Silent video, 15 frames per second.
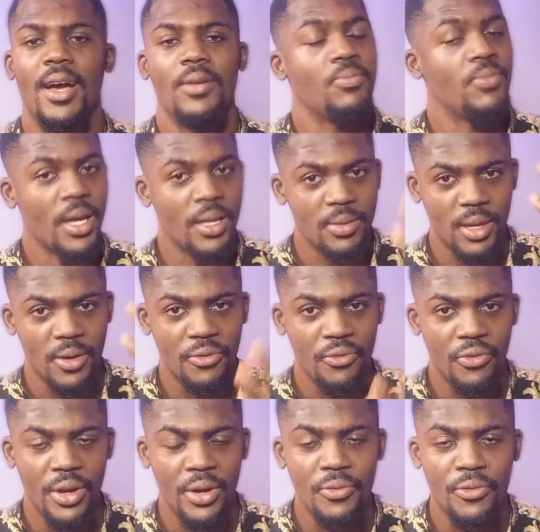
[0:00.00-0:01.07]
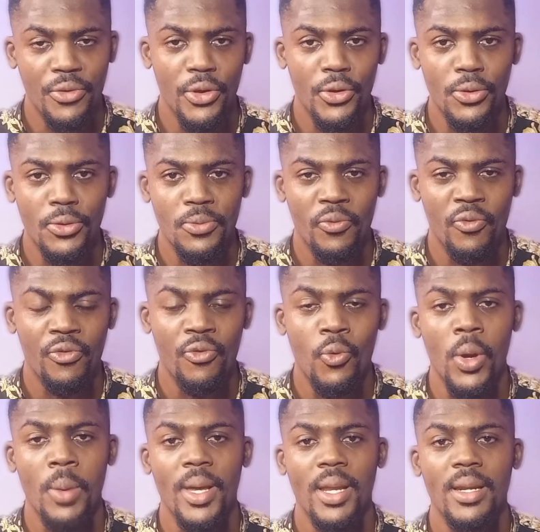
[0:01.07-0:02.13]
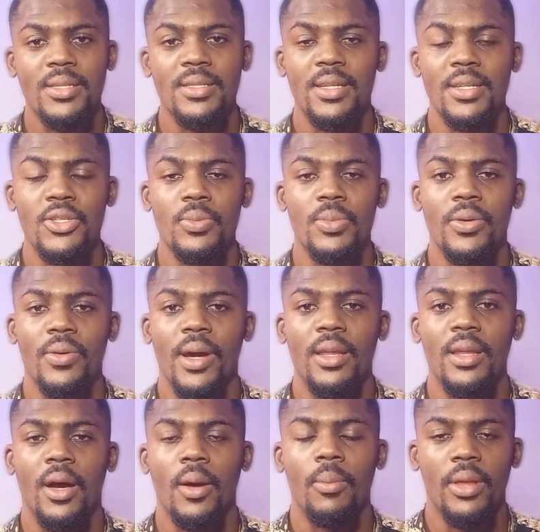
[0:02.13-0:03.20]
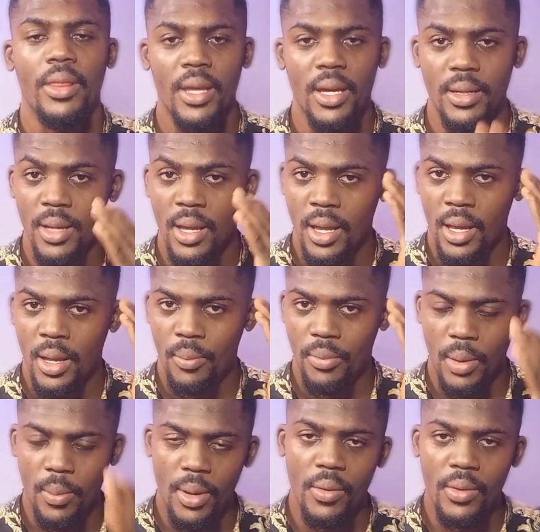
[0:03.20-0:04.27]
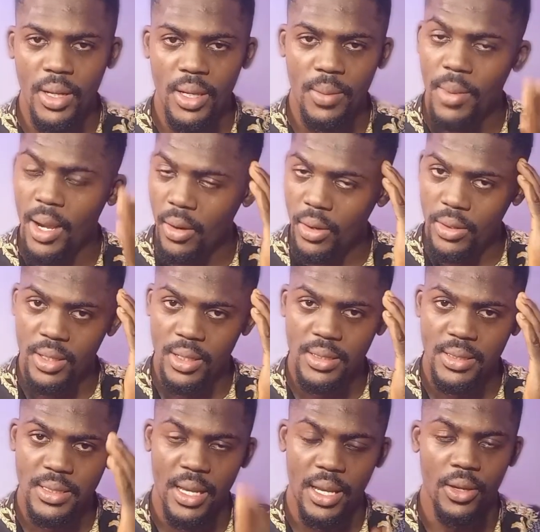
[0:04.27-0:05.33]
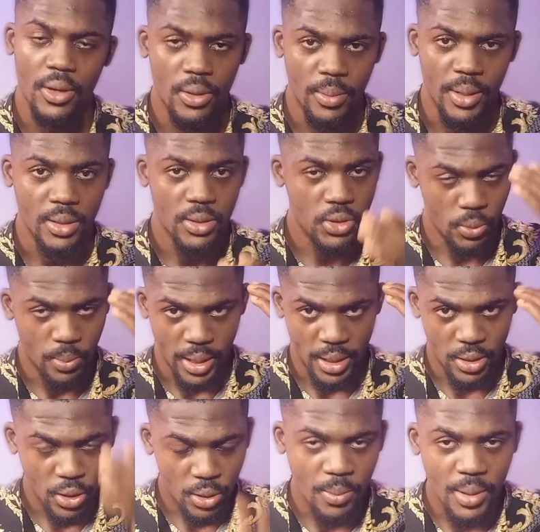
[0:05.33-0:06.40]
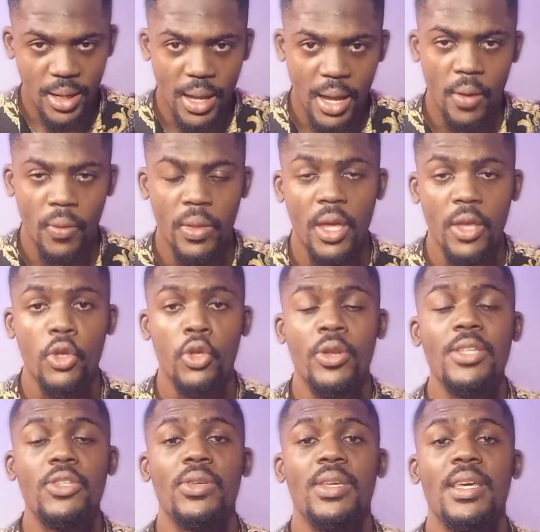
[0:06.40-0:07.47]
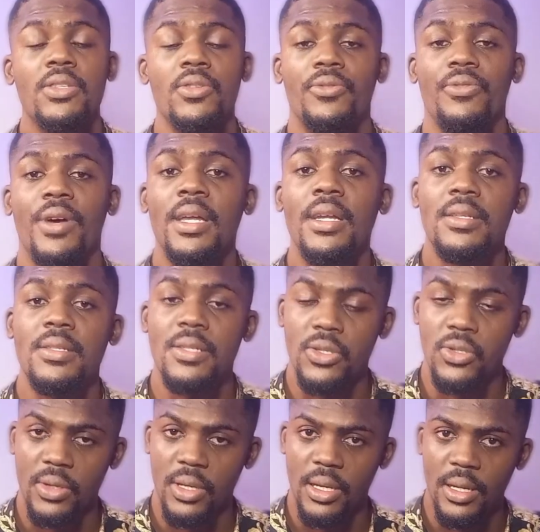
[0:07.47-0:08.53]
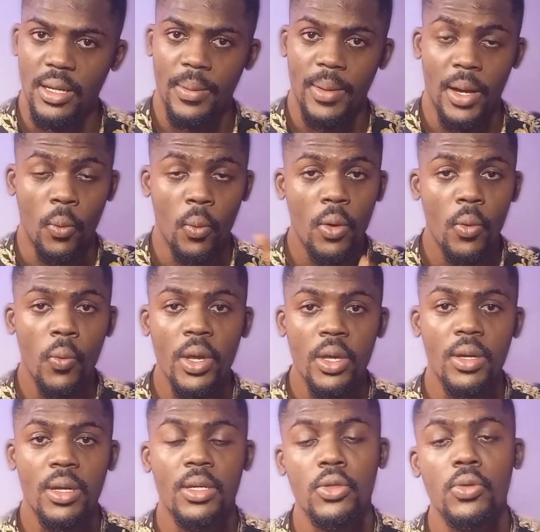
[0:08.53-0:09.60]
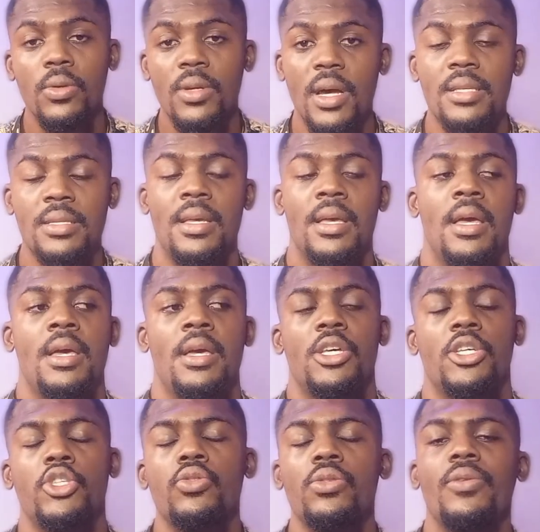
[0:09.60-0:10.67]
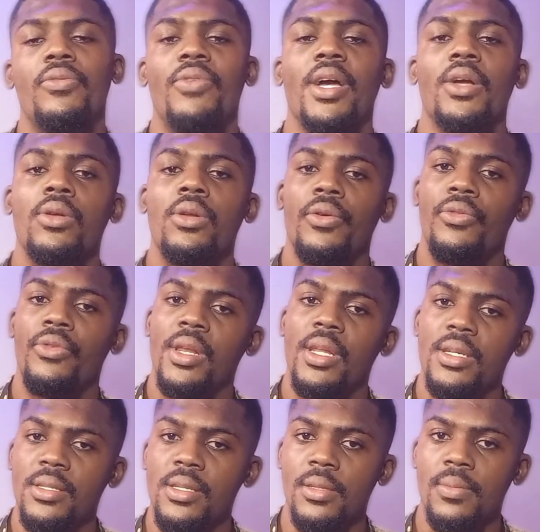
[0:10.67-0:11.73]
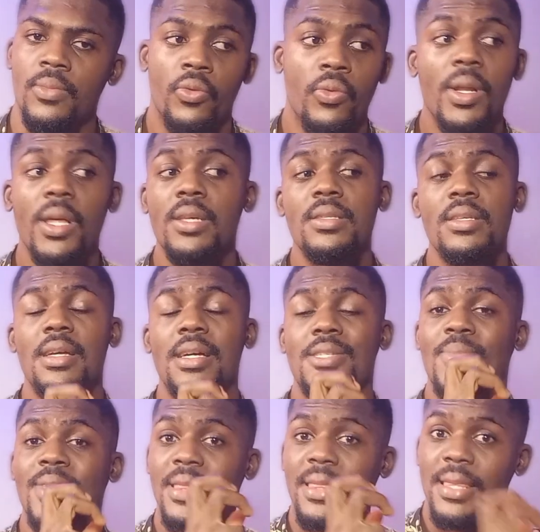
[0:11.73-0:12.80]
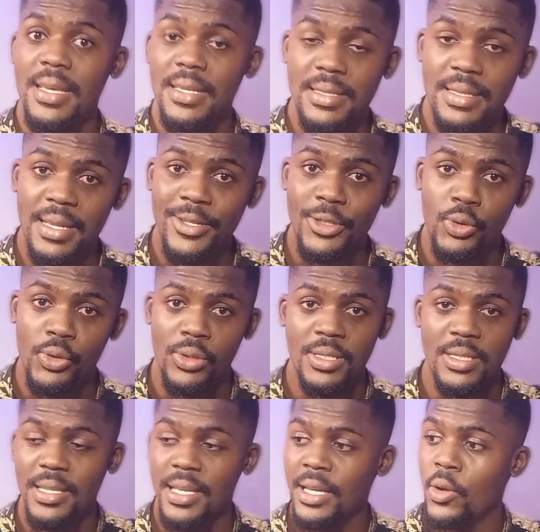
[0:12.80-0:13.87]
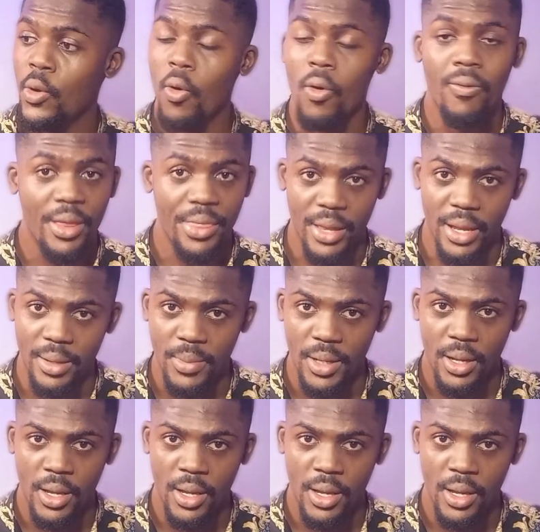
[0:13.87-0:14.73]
There are very few women listening to me right now, but then primarily my audience are young men. So my young men out there, you need to get your finances together. And one way you can do that is through the vehicle of real estate. Real estate has been tested, trusted over time.